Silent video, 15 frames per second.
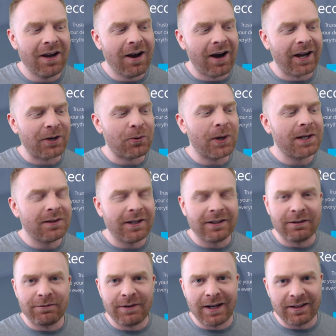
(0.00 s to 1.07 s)
I quite like
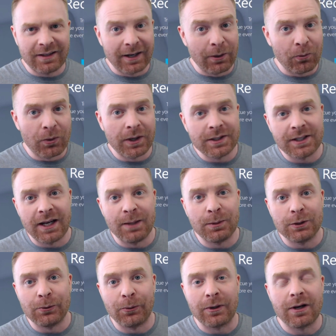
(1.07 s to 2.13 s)
the fact that I was able
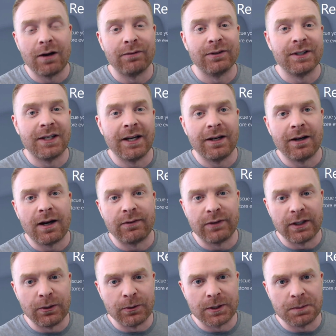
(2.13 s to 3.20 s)
to recover data off a
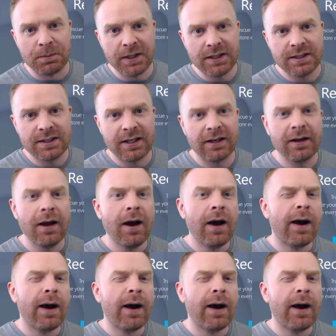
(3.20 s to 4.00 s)
USB stick.